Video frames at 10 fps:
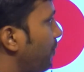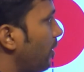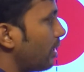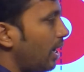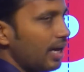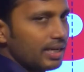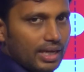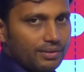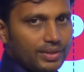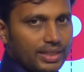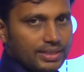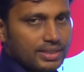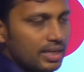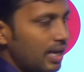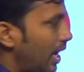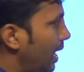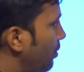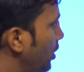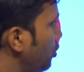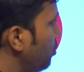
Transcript: for our convenience, I want